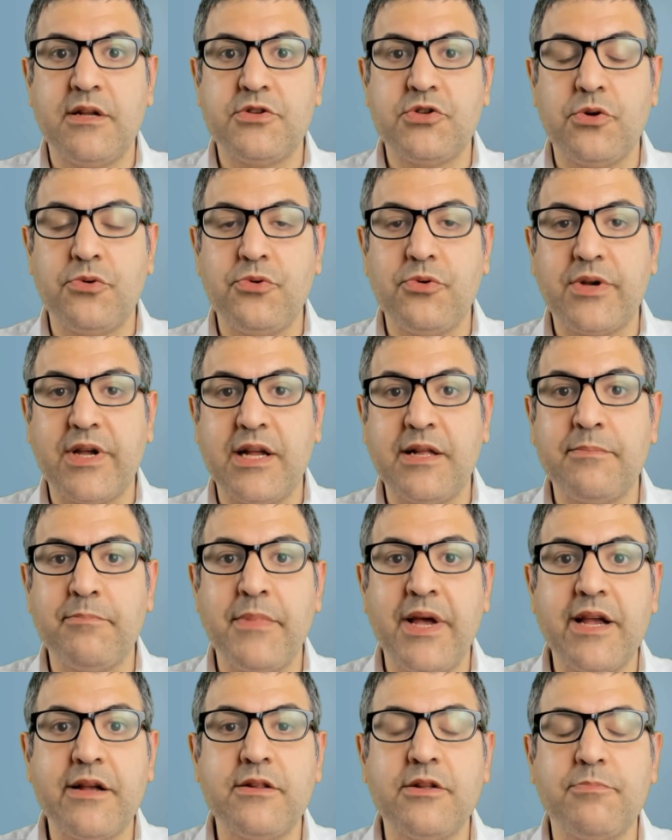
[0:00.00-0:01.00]
so you can
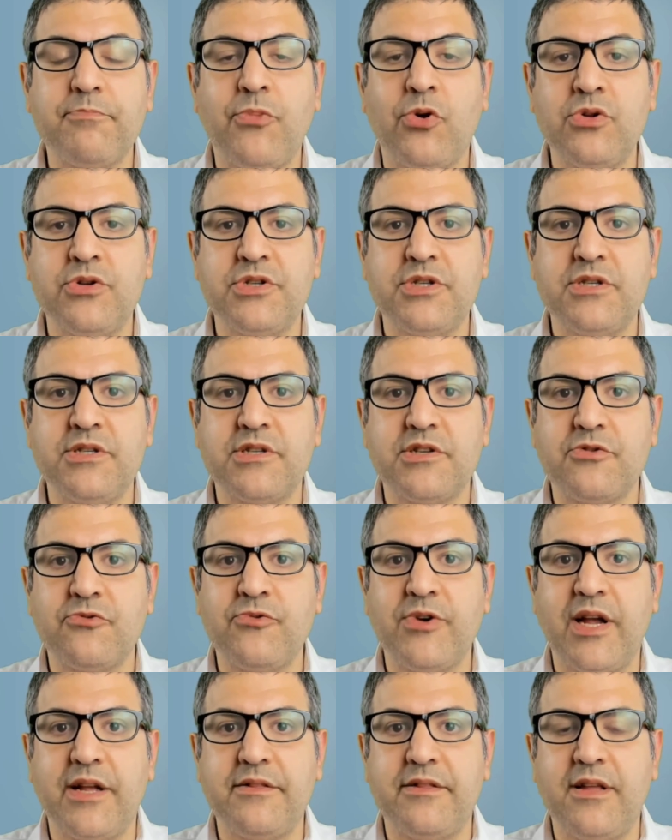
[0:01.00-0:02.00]
make the policies,
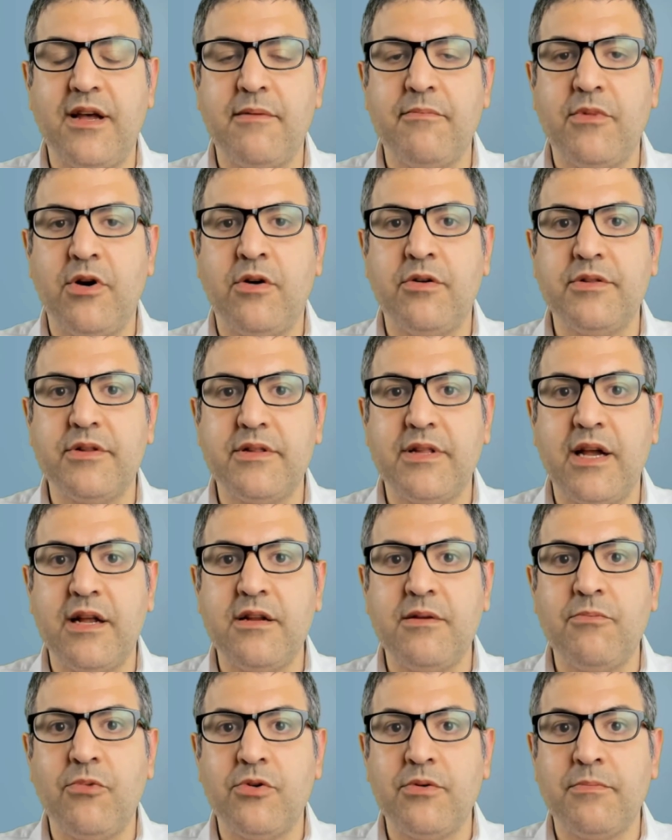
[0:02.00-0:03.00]
create them on
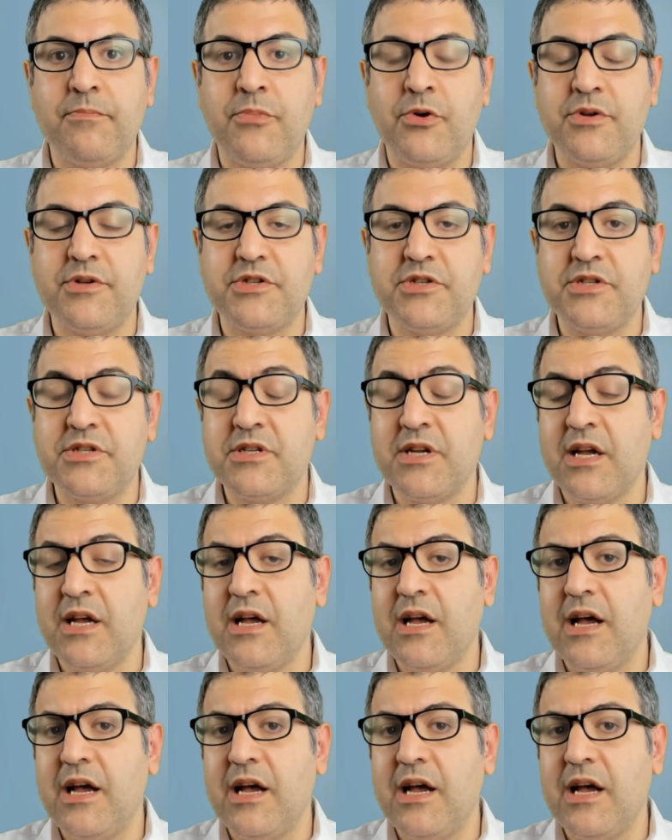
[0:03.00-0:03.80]
daily policies,